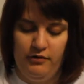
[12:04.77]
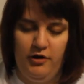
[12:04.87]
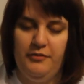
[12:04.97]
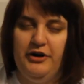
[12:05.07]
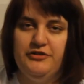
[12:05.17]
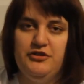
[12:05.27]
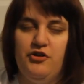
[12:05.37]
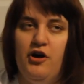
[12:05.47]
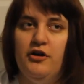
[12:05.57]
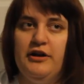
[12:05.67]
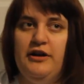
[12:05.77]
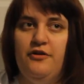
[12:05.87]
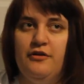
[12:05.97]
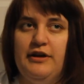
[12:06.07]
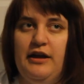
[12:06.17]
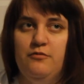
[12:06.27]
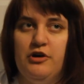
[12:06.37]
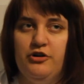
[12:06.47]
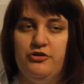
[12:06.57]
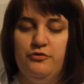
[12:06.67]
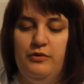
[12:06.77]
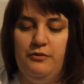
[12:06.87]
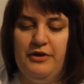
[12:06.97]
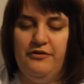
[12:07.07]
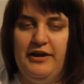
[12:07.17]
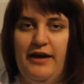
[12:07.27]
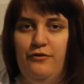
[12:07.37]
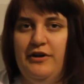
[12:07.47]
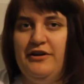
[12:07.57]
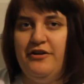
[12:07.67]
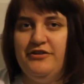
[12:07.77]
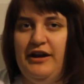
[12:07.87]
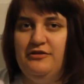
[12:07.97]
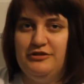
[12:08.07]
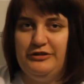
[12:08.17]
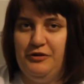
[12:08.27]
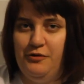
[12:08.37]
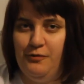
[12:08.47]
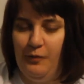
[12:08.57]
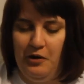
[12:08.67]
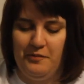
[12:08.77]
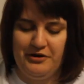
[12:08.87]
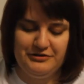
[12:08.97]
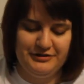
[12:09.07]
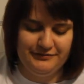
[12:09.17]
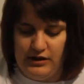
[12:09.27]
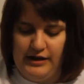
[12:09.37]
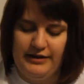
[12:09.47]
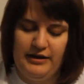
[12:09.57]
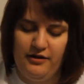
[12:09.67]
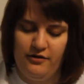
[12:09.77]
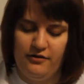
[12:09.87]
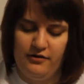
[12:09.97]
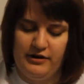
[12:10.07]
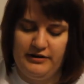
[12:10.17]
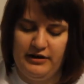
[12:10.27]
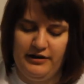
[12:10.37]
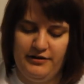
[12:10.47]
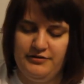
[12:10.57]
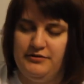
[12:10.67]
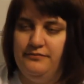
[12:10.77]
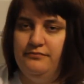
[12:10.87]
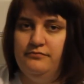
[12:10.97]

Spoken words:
Walmart, Target, or Kmart? Well, we only have one in our town, so Walmart. Nike or Adidas?